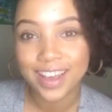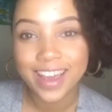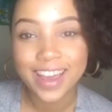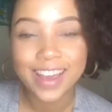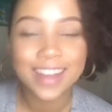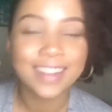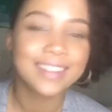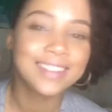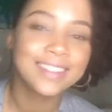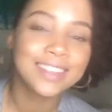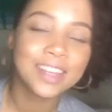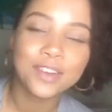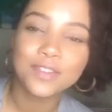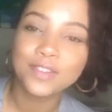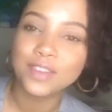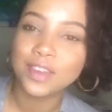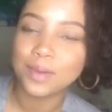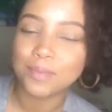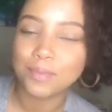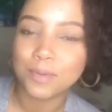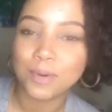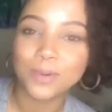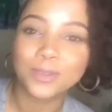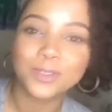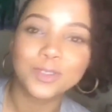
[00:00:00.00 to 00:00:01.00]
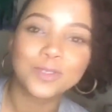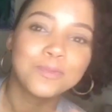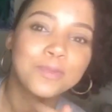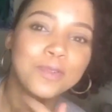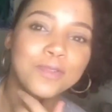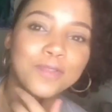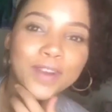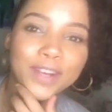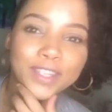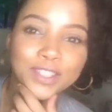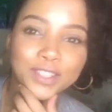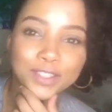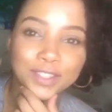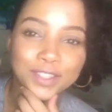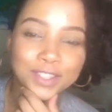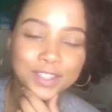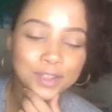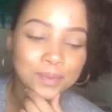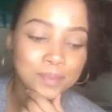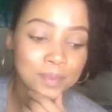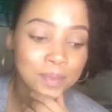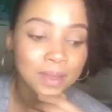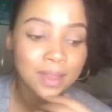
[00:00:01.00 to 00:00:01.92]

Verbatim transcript: instead of the approach of perfectionism.